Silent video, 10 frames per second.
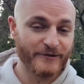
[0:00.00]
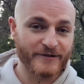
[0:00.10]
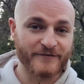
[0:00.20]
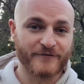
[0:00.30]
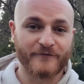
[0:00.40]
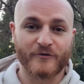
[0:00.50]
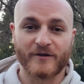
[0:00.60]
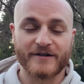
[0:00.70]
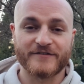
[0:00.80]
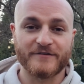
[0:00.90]
looking for
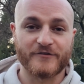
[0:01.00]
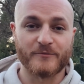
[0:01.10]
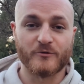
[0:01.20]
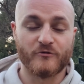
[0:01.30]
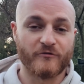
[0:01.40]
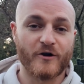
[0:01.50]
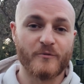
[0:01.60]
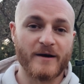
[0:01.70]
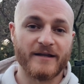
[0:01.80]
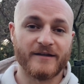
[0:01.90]
varieties that will grow
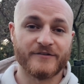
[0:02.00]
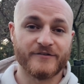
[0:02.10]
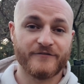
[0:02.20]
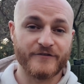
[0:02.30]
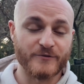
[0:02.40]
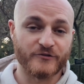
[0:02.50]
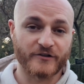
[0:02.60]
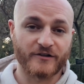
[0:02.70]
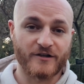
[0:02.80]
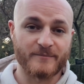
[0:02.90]
well under future
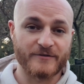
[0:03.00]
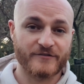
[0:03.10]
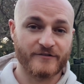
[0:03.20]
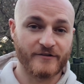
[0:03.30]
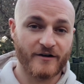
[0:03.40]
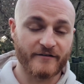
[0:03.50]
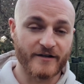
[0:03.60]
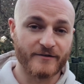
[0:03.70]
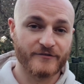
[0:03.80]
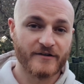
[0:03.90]
climate
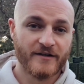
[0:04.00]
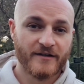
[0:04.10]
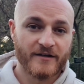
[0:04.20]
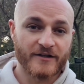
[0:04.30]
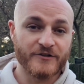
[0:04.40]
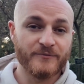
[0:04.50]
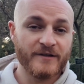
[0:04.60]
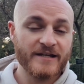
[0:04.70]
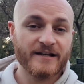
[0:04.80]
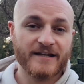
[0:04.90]
scenarios, and
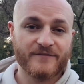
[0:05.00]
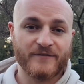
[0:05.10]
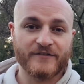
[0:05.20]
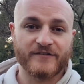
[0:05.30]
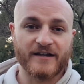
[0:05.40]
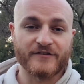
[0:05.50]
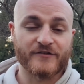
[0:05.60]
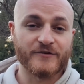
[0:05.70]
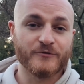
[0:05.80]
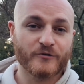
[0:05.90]
uniquely investigates
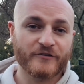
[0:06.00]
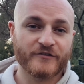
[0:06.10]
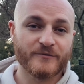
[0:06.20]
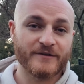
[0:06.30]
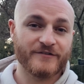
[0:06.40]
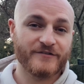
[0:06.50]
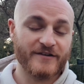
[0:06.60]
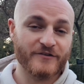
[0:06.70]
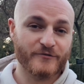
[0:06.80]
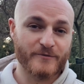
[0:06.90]
the nutritional and
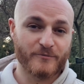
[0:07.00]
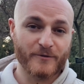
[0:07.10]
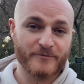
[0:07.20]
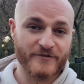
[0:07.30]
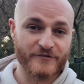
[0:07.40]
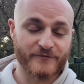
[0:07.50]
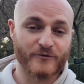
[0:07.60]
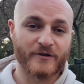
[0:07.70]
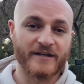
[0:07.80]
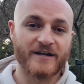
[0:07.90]
sensory properties of
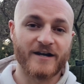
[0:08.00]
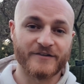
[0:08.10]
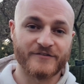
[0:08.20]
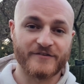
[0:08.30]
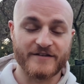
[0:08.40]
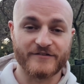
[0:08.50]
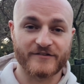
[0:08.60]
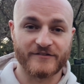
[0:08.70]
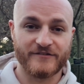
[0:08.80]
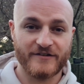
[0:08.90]
rocket under these
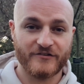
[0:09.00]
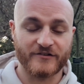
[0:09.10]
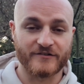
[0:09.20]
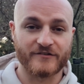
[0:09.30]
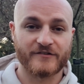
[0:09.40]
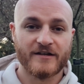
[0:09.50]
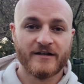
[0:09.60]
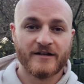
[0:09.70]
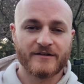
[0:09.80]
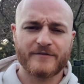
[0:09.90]
conditions.
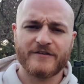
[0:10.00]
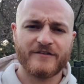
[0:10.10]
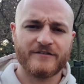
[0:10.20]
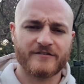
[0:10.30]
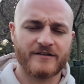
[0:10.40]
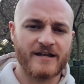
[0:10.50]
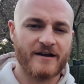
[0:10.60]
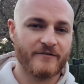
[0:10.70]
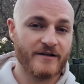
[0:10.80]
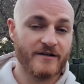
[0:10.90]
Now, this is an
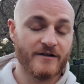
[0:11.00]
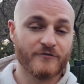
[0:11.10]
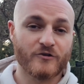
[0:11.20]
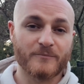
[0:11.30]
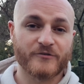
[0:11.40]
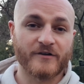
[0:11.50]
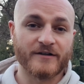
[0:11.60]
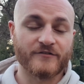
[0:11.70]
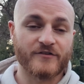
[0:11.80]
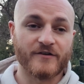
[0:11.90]
area of crop
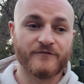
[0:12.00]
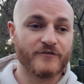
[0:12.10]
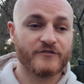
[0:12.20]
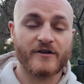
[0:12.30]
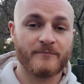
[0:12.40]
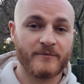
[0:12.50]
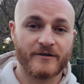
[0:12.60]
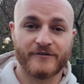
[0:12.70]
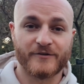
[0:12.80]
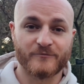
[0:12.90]
science that for some
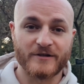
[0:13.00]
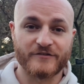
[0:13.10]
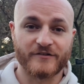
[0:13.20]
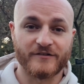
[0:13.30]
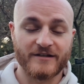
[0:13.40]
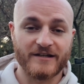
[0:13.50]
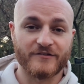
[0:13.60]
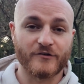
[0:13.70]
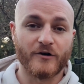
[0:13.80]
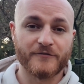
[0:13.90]
unknown reason
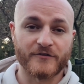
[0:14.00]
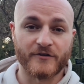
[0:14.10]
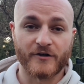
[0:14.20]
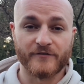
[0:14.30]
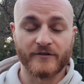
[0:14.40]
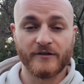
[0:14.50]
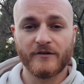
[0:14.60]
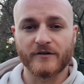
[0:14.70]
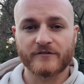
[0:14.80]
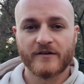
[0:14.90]
is often
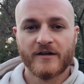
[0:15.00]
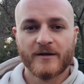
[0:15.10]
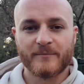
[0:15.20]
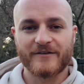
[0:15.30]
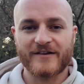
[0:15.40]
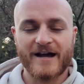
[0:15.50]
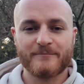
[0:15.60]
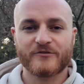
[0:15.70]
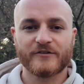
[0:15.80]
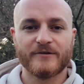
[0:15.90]
overlooked, but is
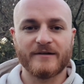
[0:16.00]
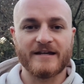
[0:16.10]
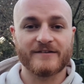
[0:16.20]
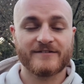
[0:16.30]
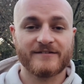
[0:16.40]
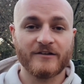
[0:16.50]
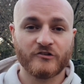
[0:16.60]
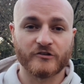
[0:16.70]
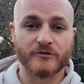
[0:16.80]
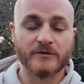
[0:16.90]
absolutely
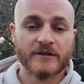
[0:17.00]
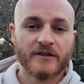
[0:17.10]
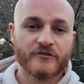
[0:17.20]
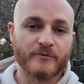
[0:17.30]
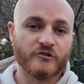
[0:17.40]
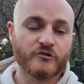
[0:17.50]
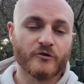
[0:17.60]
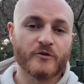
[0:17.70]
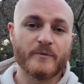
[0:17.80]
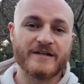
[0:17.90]
essential to ensure
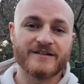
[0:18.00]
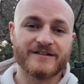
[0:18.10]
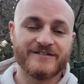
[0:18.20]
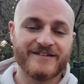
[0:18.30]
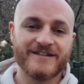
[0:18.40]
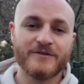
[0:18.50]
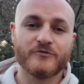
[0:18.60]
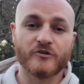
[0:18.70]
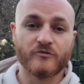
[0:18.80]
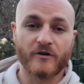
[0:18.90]
that we can continue
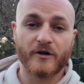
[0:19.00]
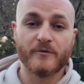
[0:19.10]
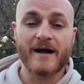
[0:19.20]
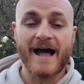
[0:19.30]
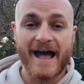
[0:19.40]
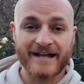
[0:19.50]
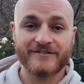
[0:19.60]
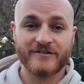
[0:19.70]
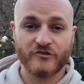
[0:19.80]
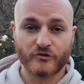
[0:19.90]
to grow
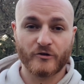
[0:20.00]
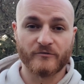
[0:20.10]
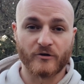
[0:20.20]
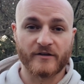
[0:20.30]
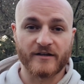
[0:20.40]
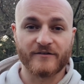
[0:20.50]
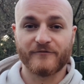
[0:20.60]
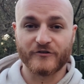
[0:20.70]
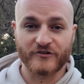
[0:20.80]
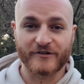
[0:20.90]
and enjoy rocket
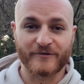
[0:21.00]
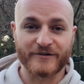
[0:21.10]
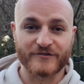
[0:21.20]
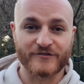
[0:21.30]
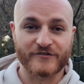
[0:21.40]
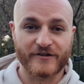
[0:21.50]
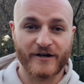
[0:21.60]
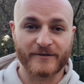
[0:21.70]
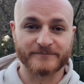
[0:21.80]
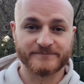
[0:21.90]
for generations to
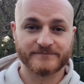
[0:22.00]
come.